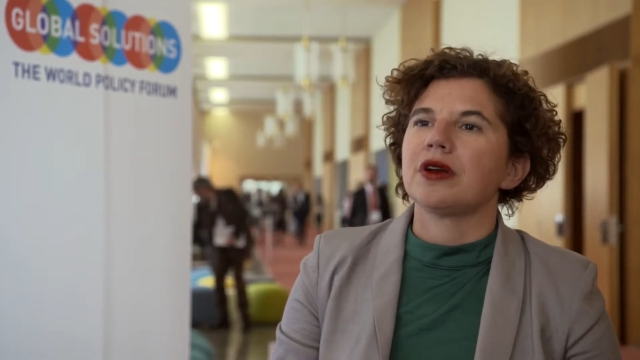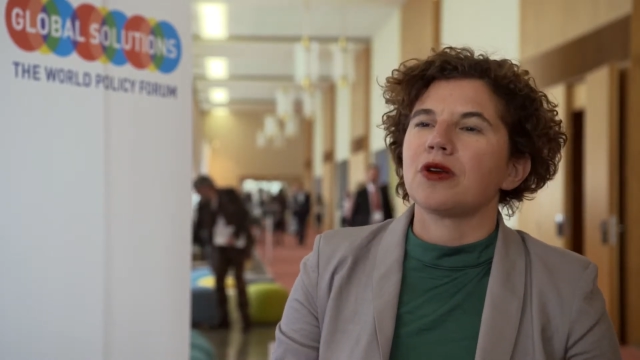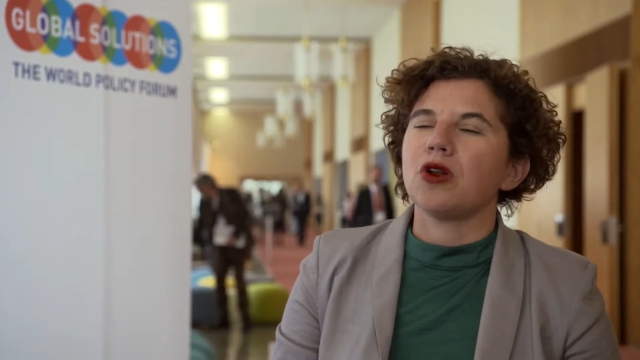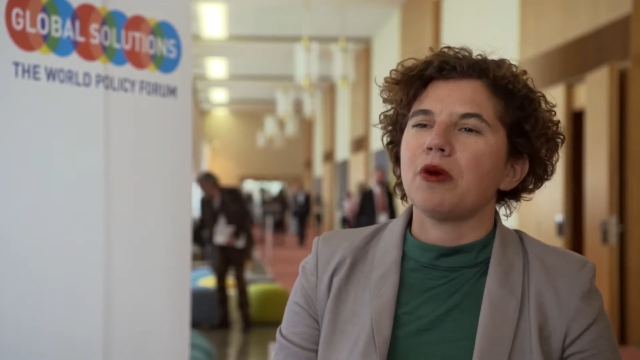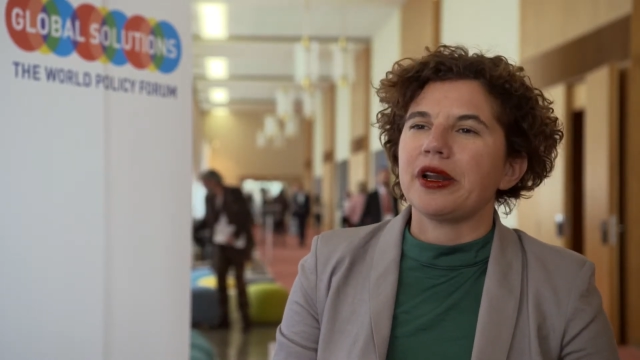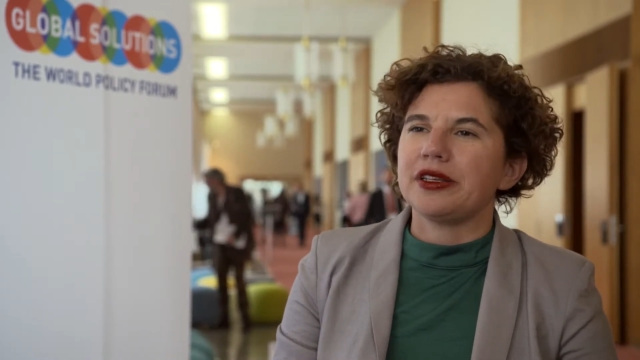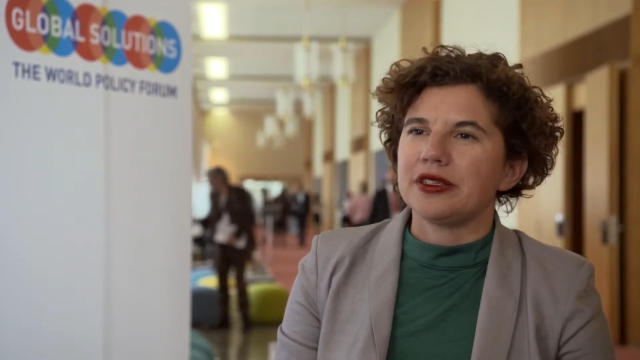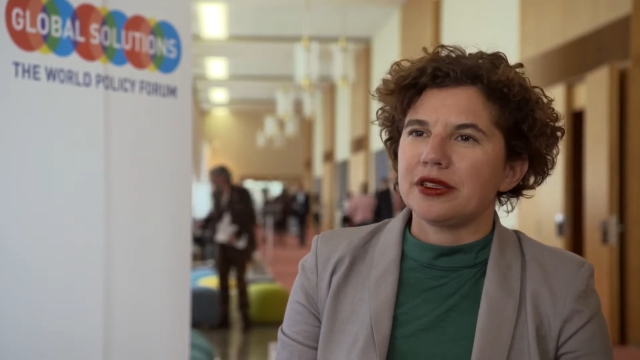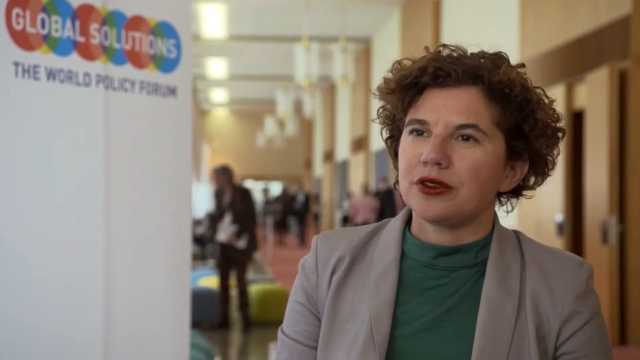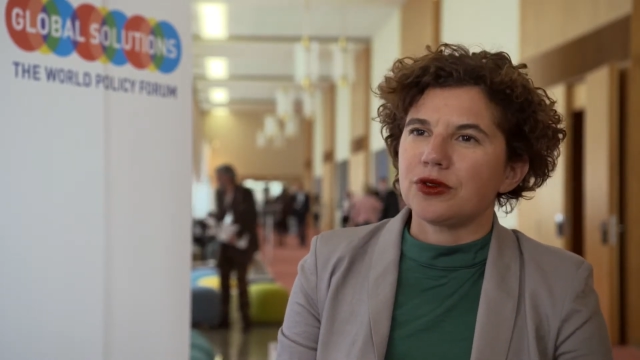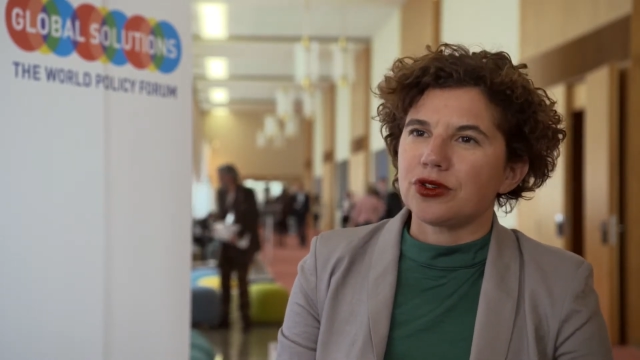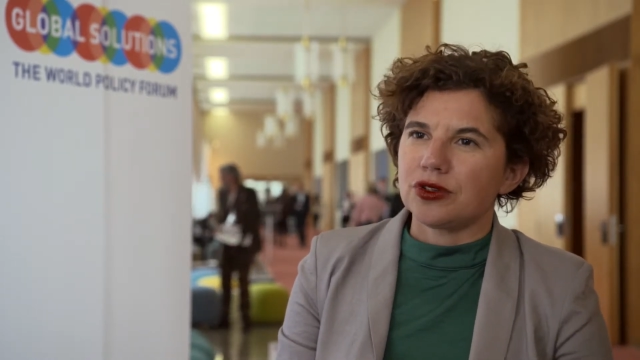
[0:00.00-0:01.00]
global
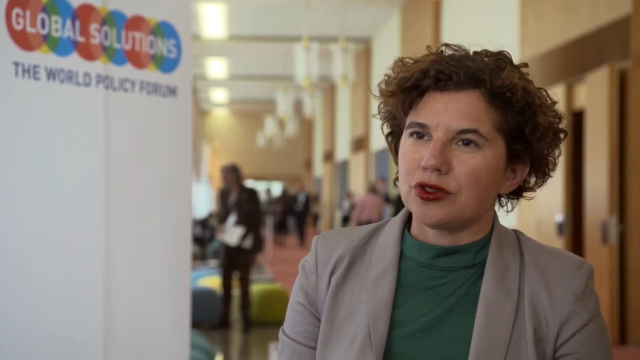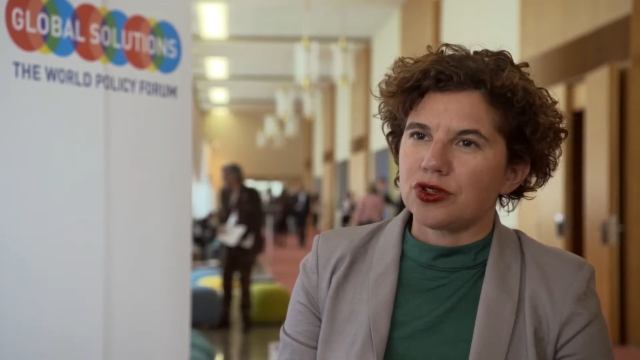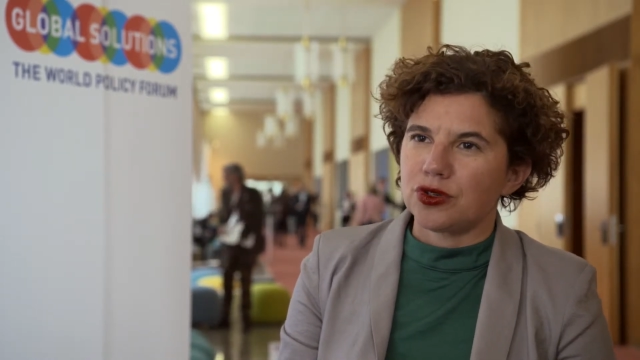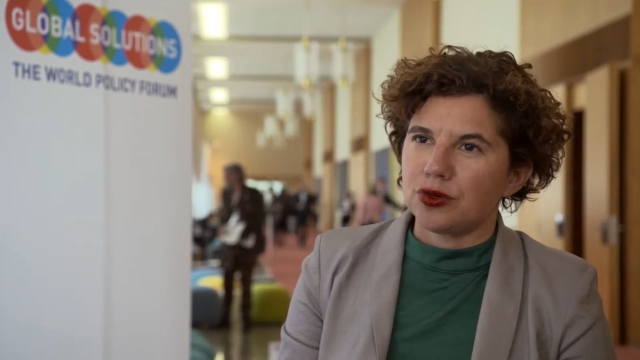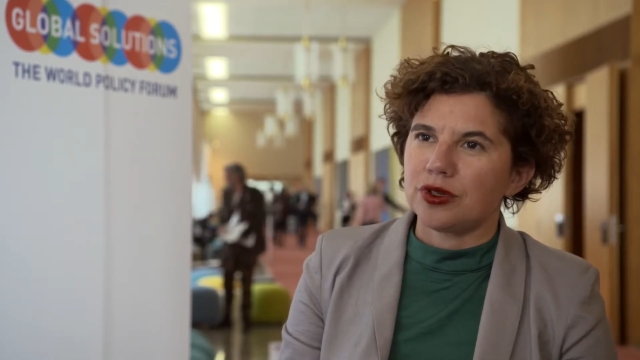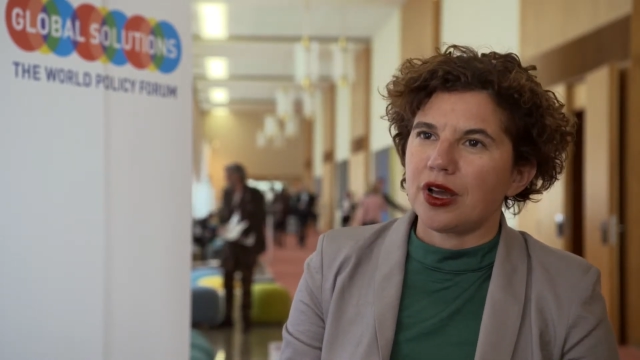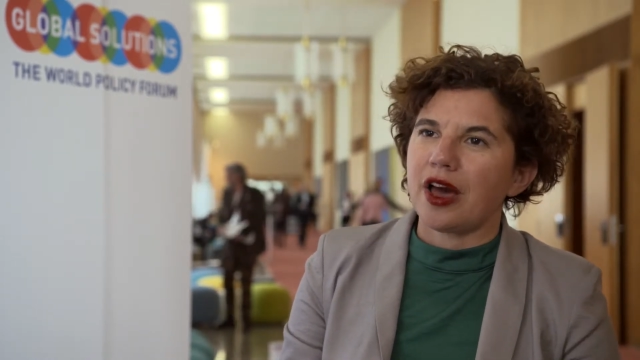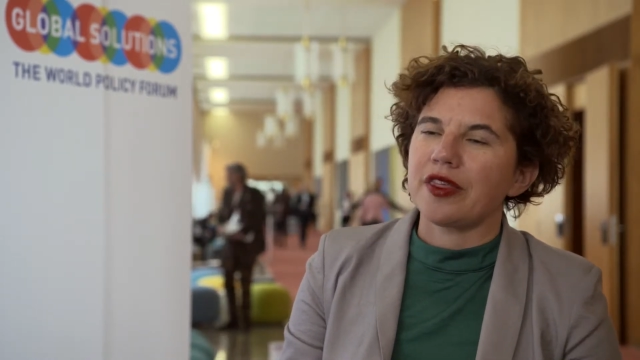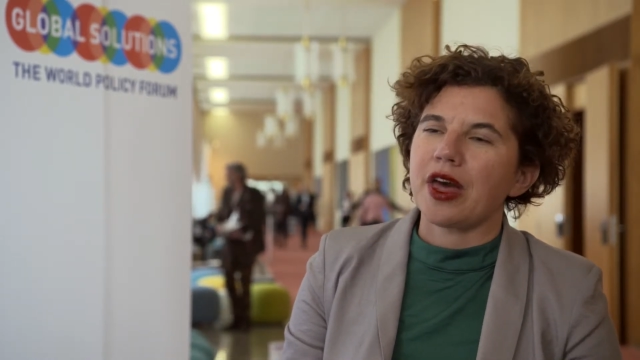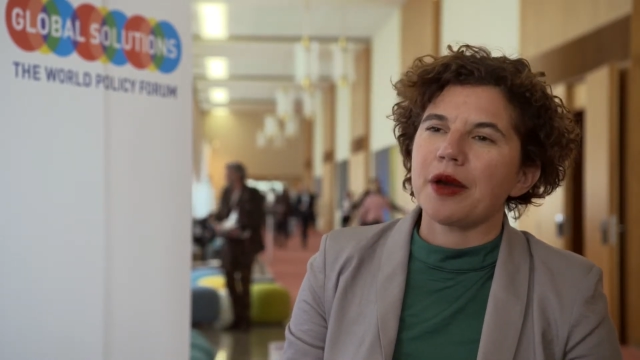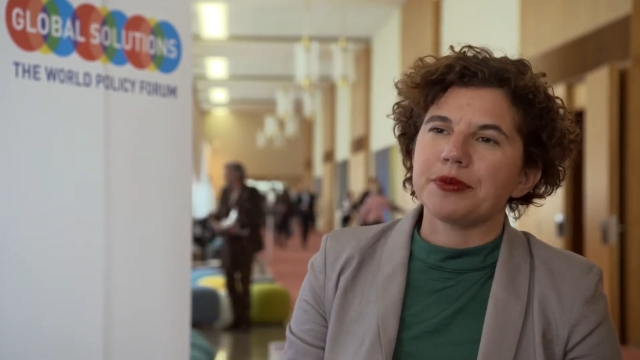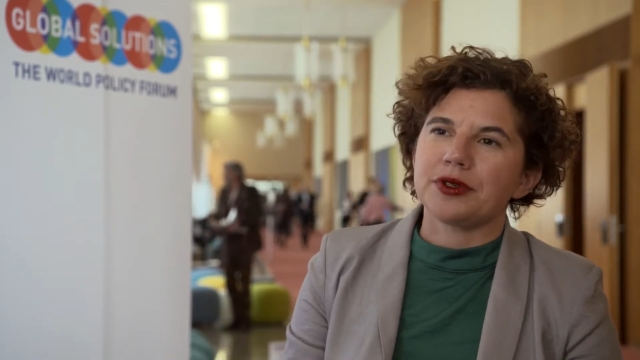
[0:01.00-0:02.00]
institutions should
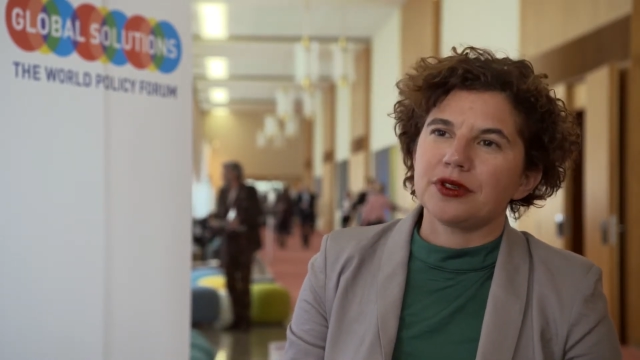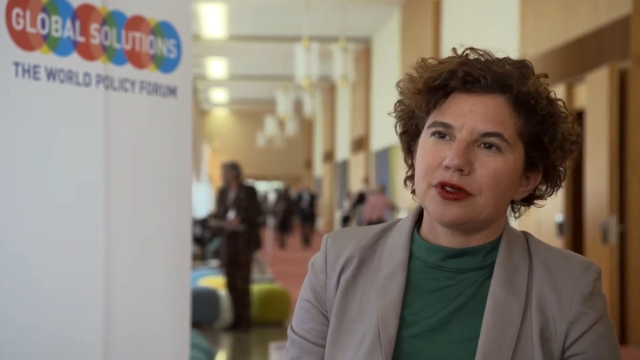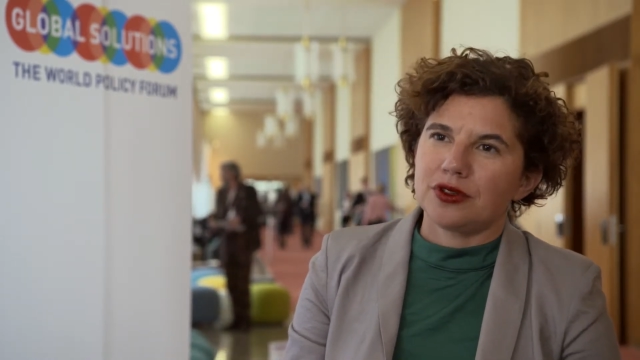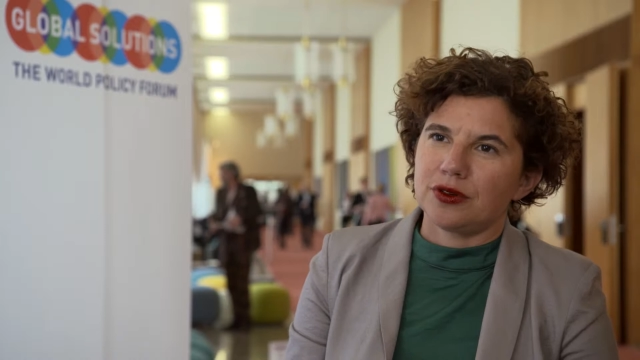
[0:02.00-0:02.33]
adapt